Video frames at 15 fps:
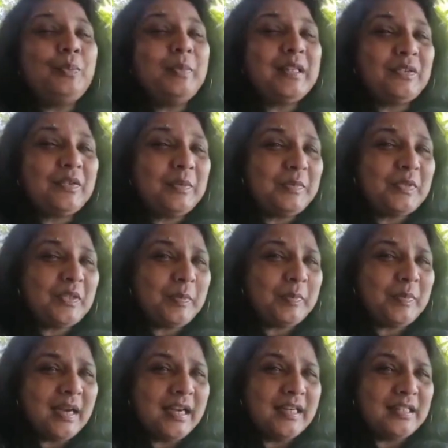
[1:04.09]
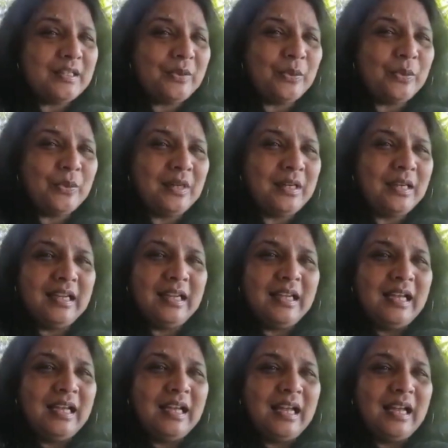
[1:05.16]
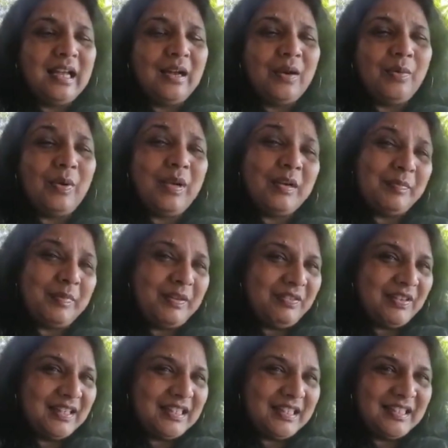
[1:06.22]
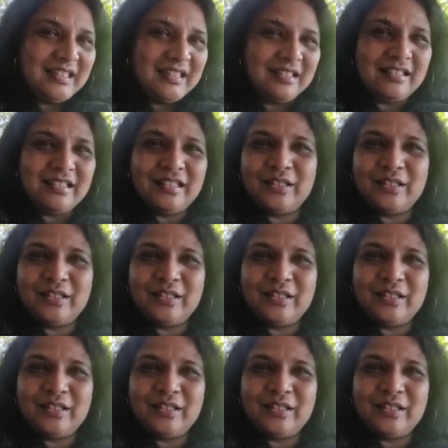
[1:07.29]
best friends from high school, one of my friend's sisters.